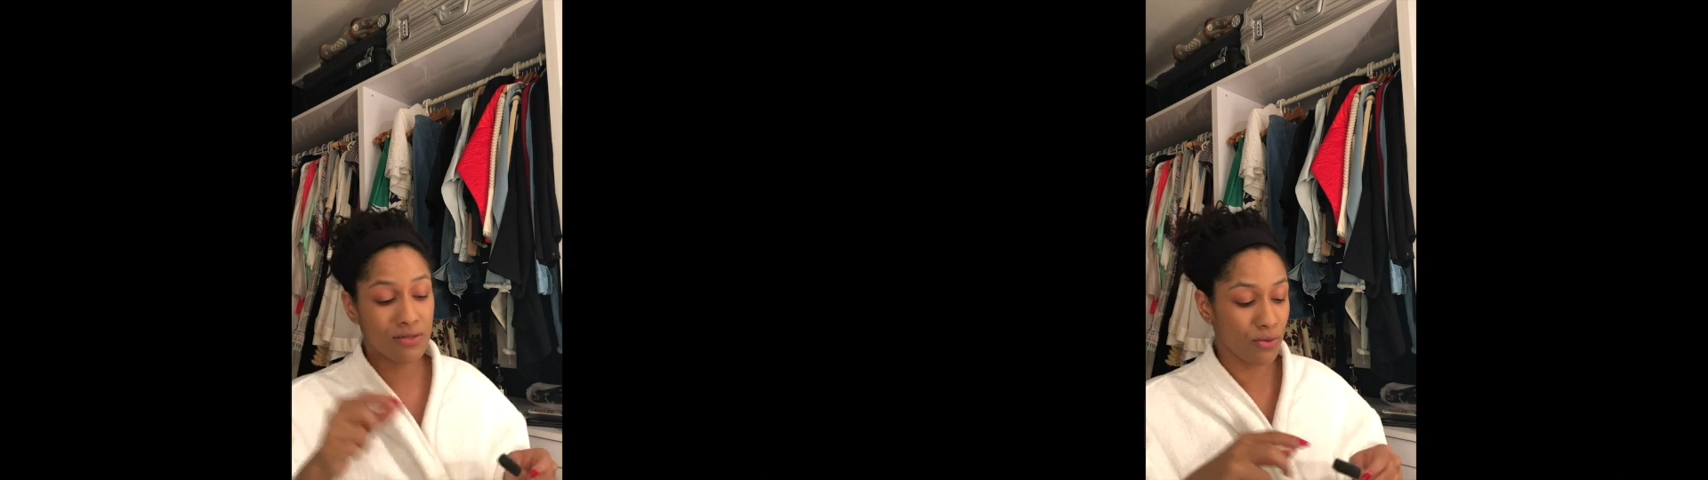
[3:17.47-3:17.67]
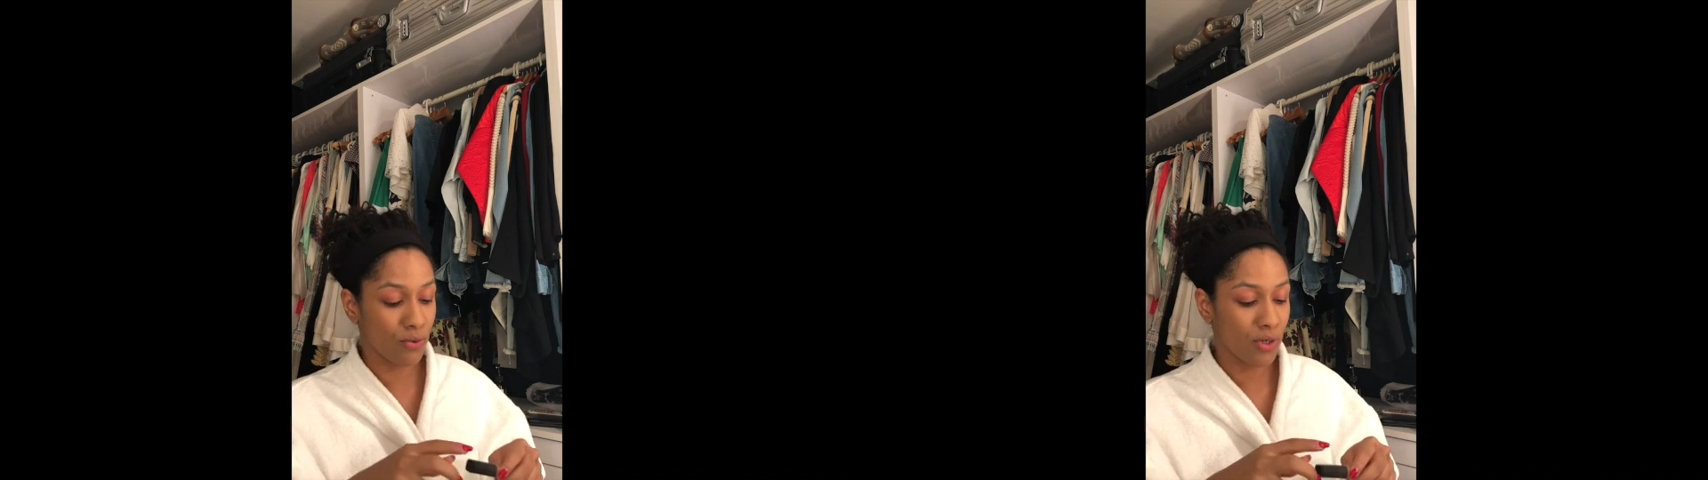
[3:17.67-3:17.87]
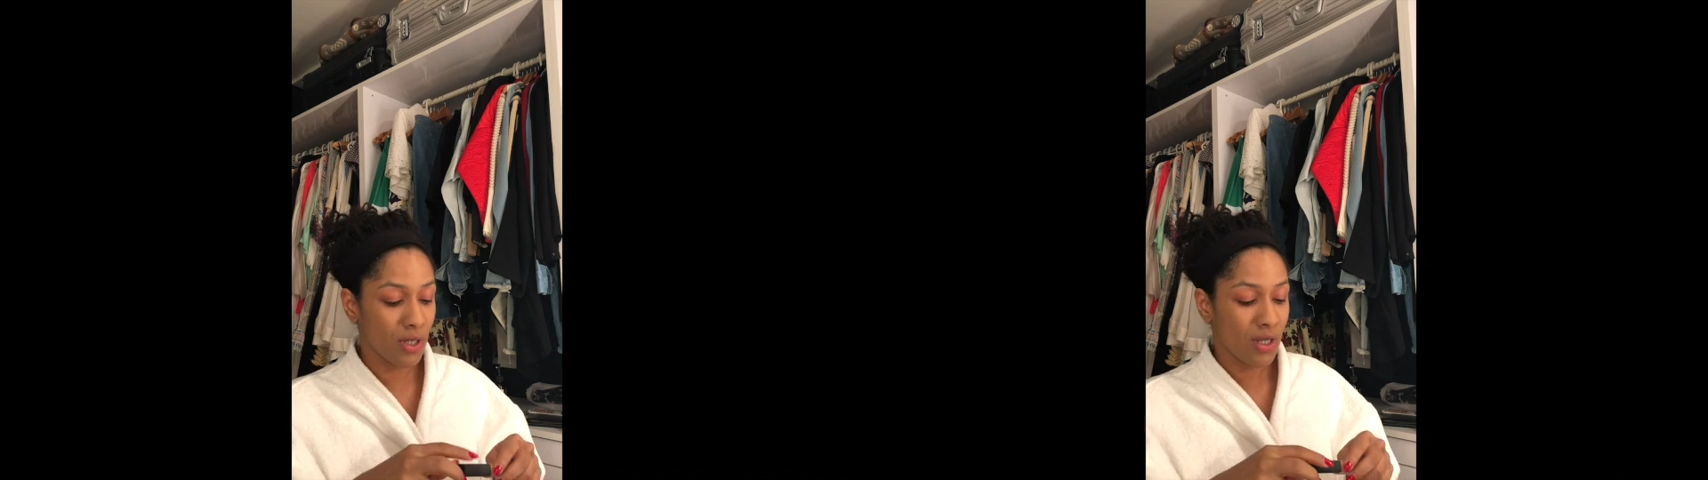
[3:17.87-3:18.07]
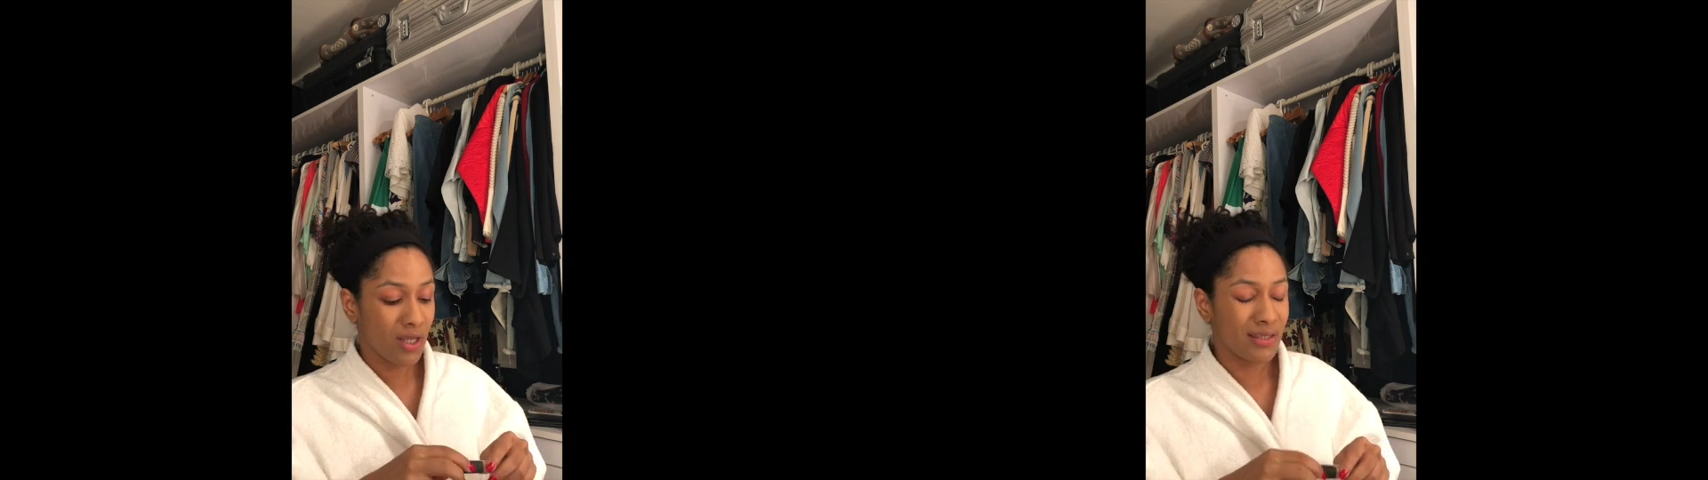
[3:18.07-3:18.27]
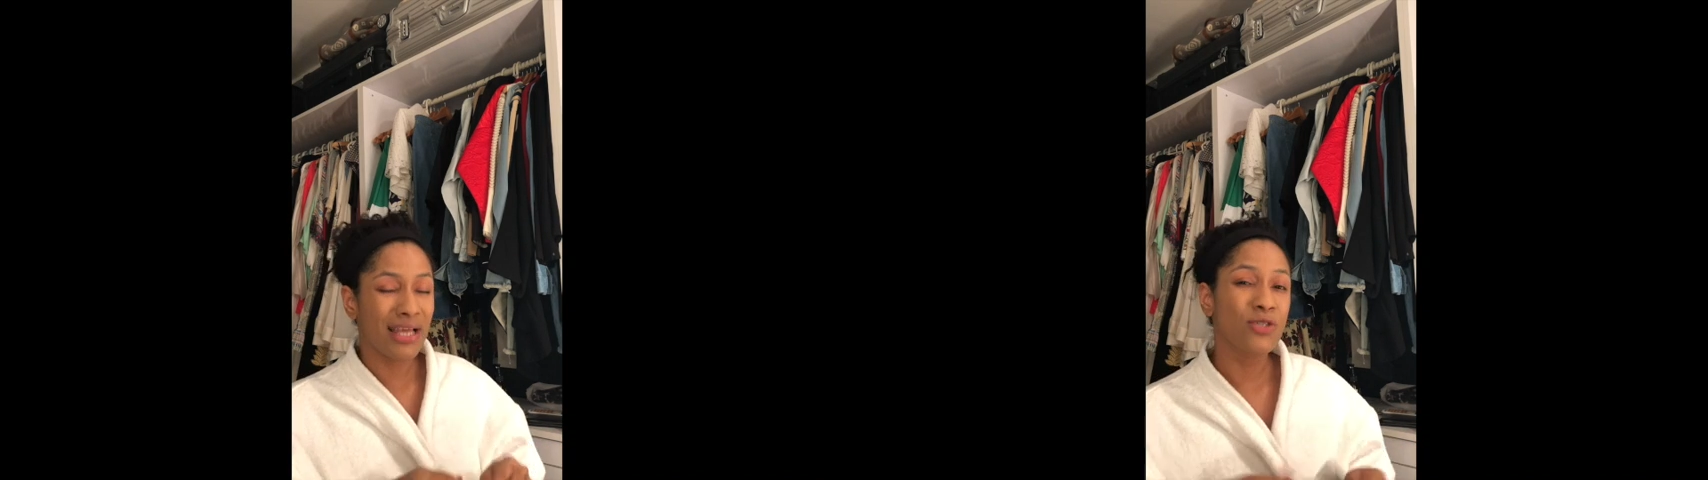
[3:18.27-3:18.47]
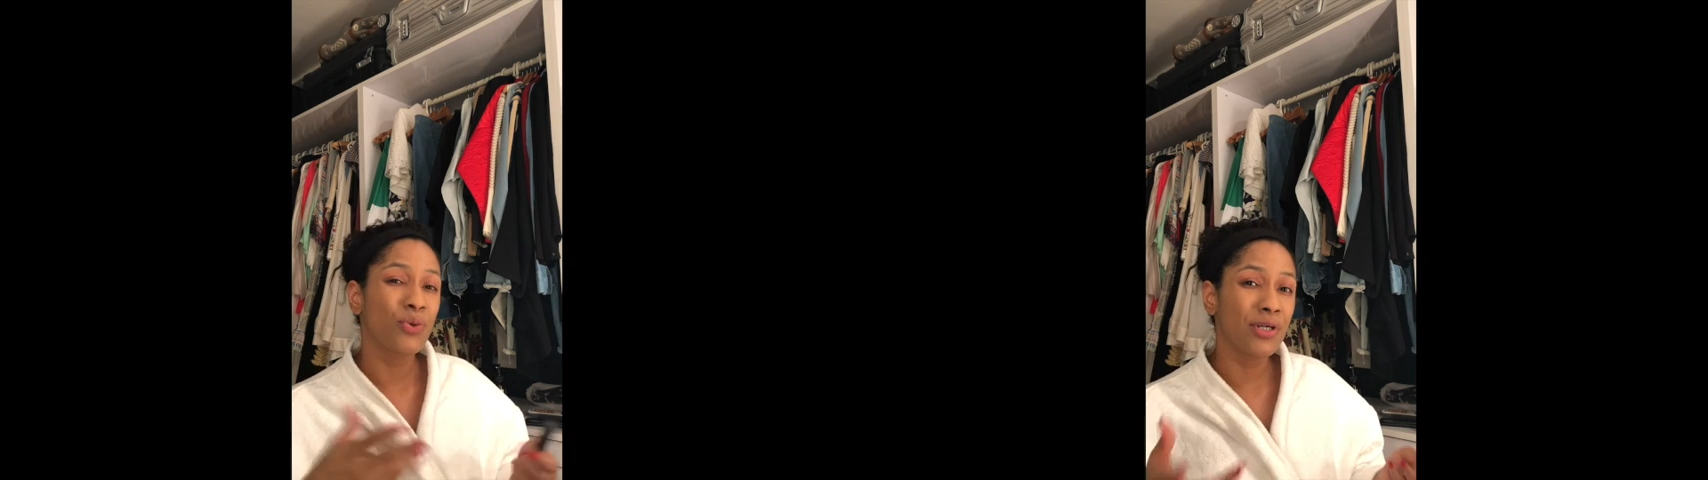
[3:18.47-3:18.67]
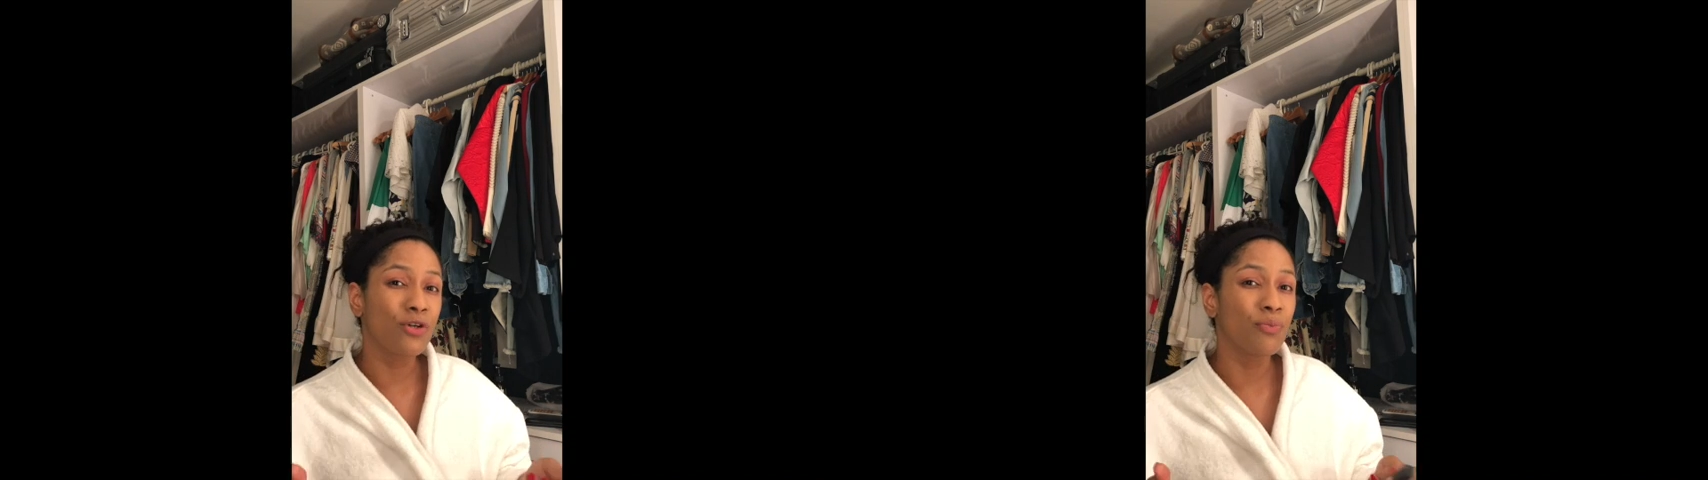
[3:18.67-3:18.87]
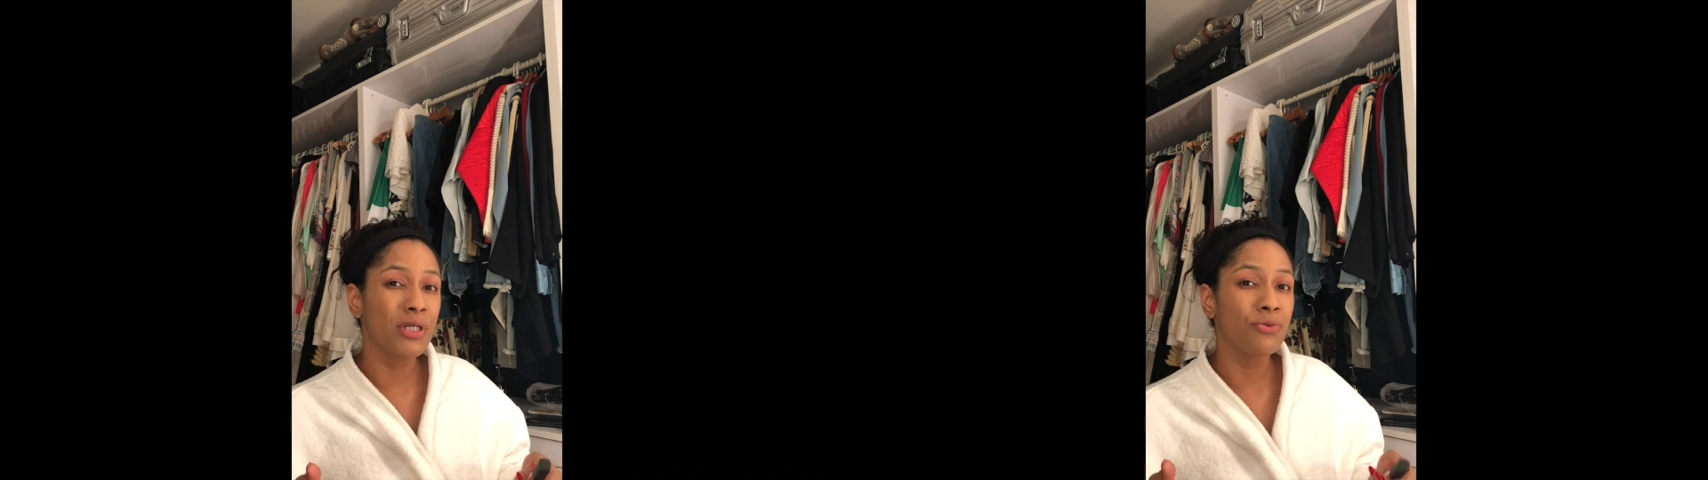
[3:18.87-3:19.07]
So that's what it could be